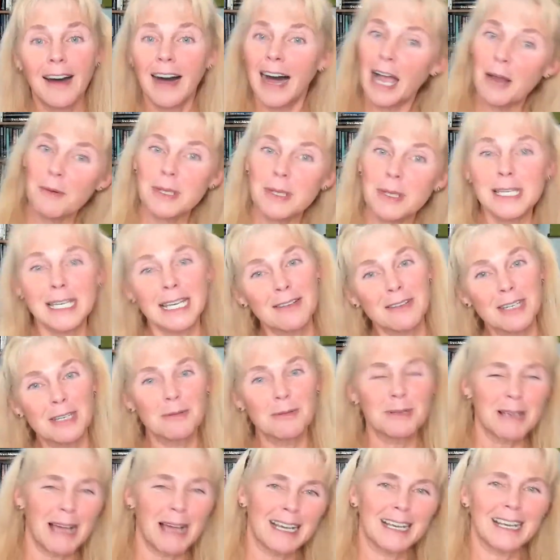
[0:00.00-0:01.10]
I received some
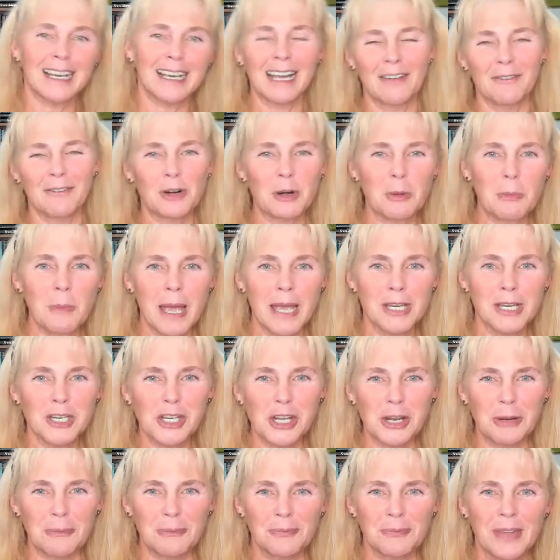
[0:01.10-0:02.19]
psychic
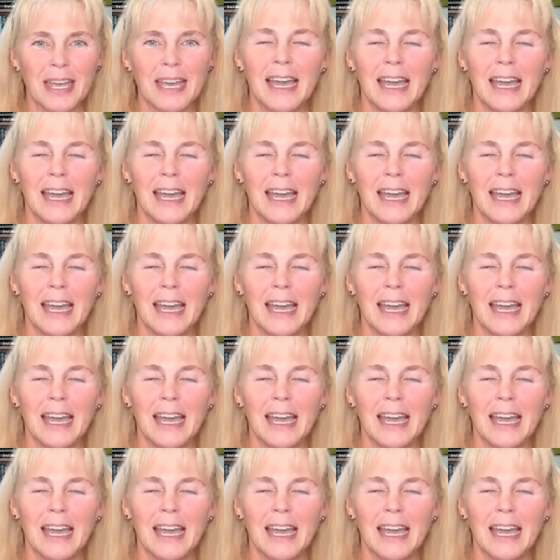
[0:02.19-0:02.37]
information.